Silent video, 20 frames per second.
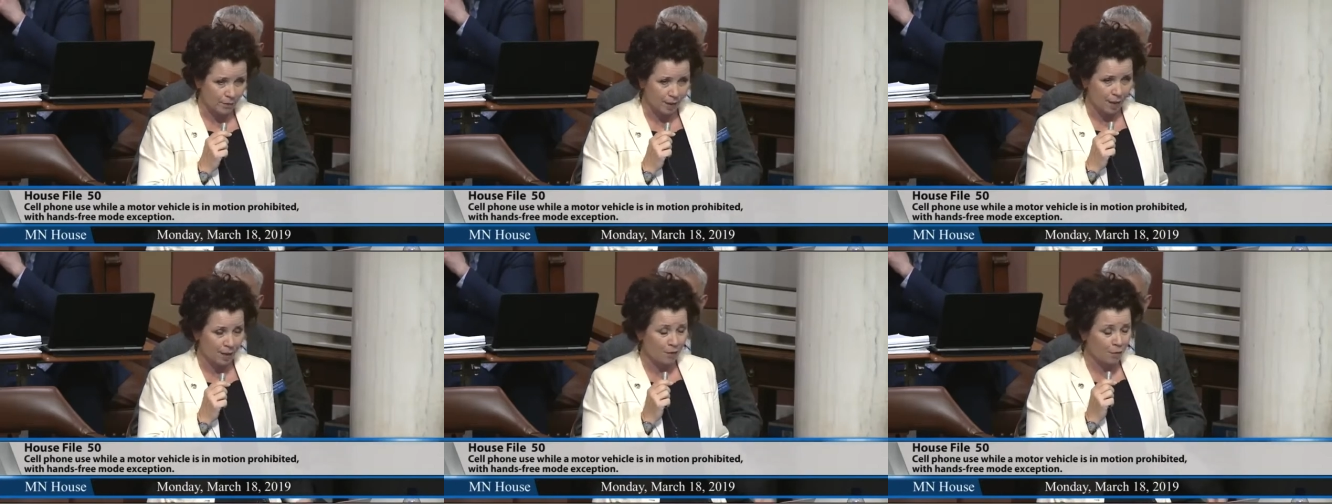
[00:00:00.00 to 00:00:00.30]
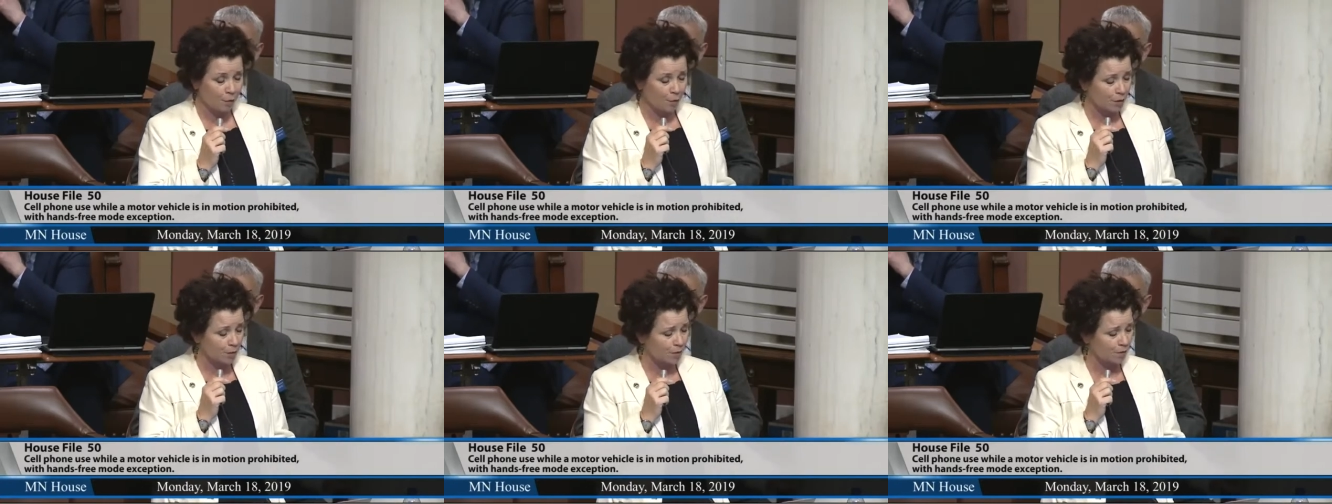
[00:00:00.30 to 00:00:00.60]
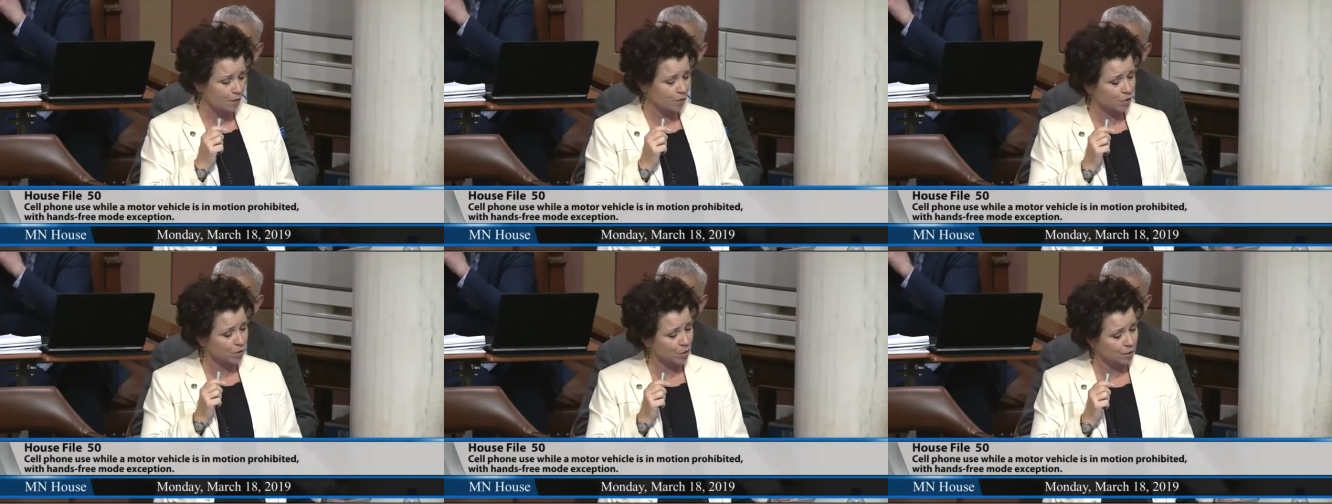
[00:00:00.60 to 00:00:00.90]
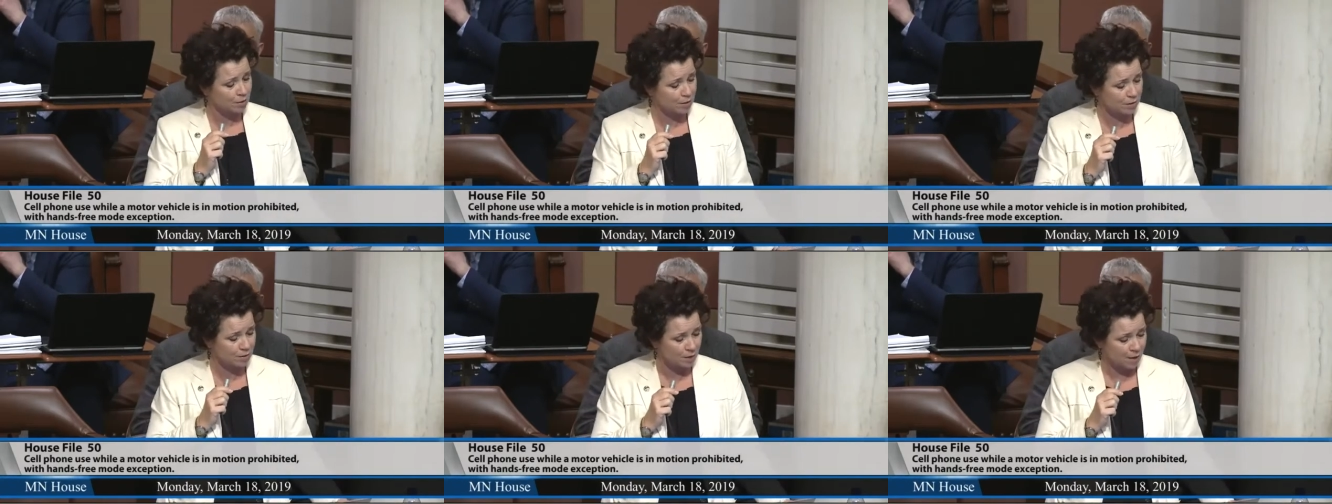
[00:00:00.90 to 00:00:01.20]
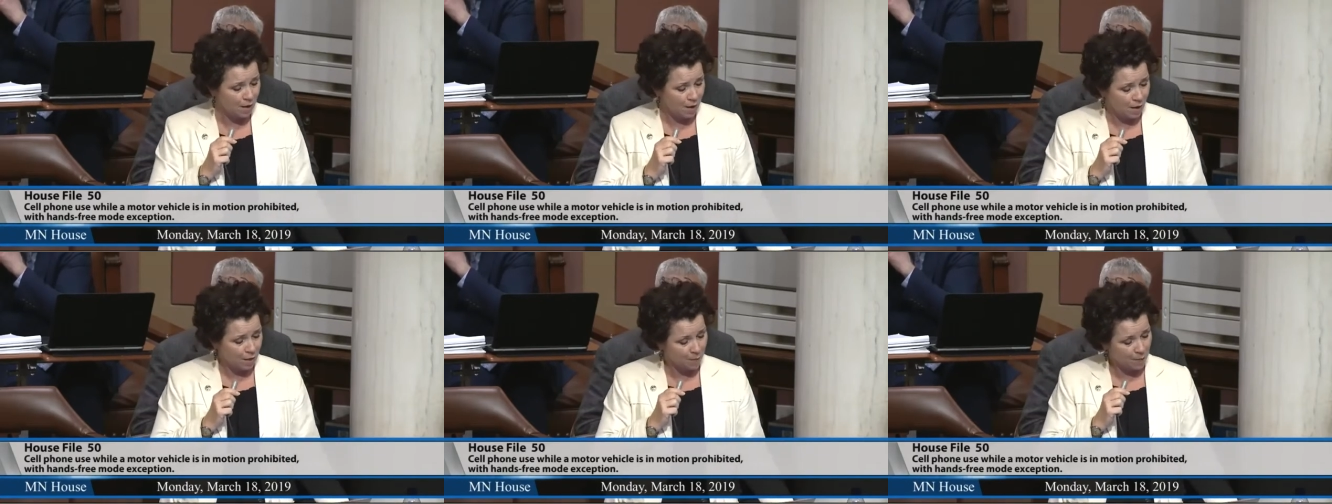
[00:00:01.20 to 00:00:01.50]
And it wasn't just
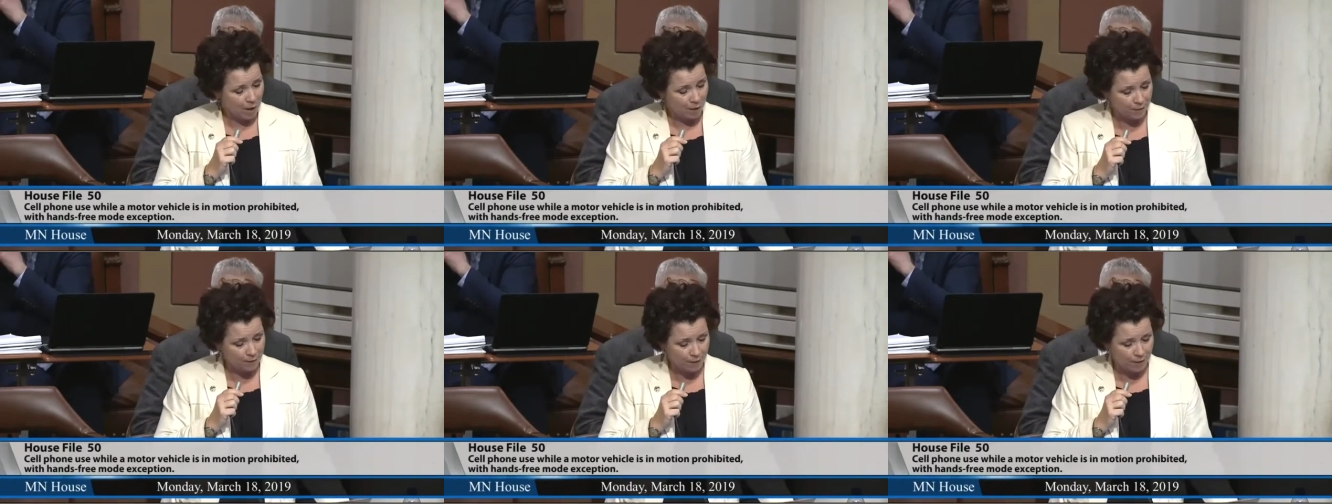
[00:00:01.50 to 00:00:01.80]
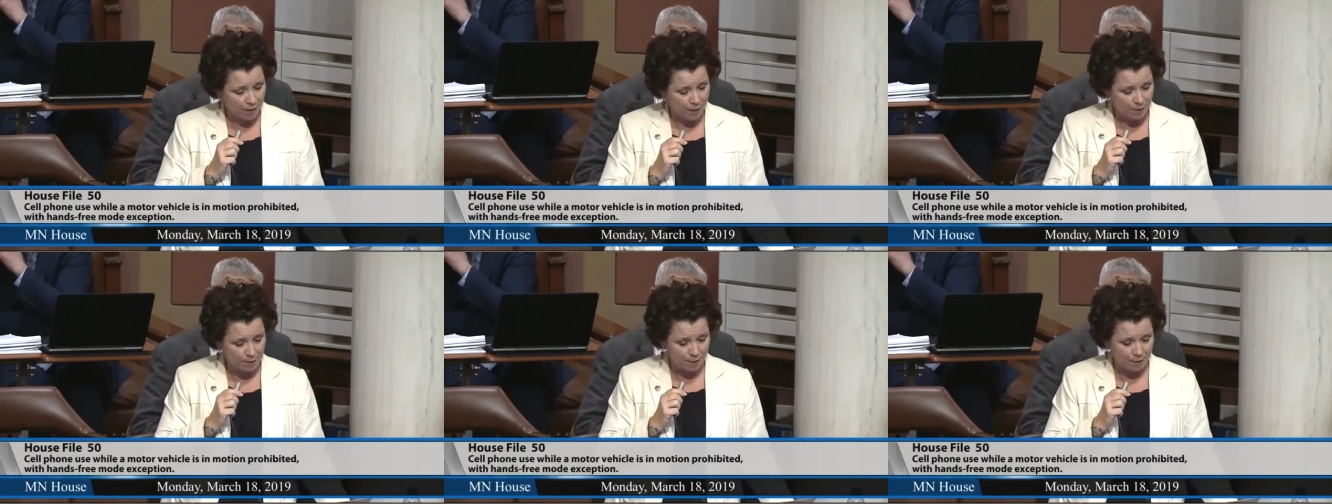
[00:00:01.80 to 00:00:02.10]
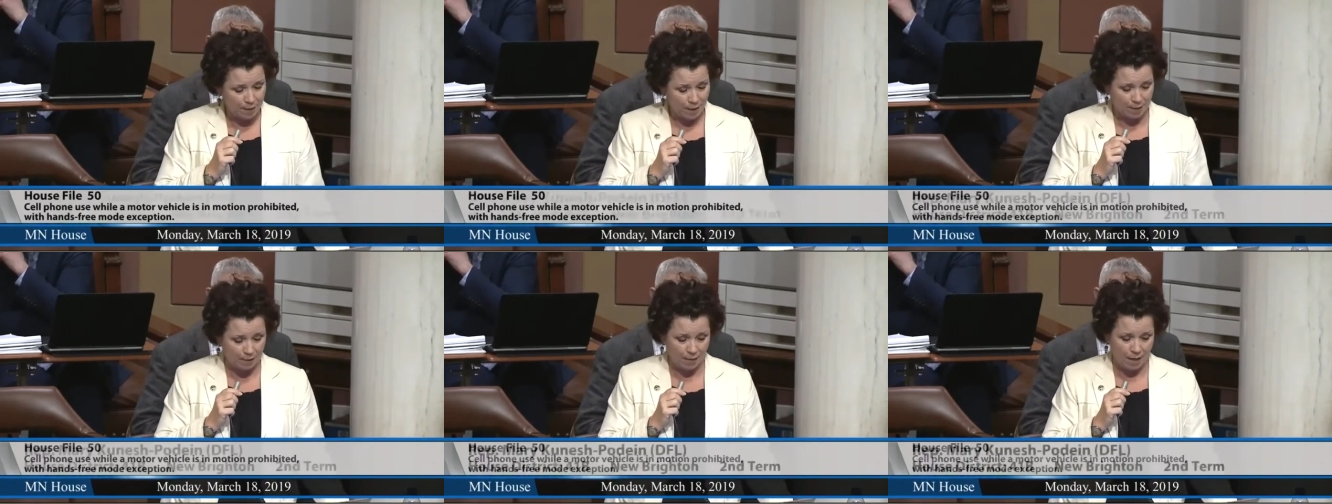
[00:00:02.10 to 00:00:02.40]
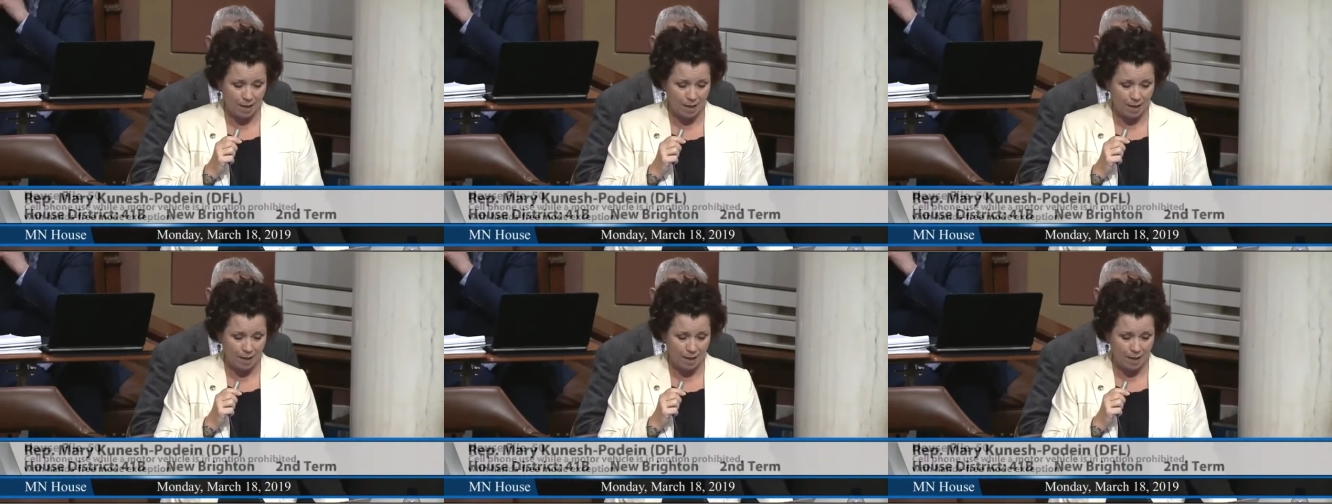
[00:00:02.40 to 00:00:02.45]
my family that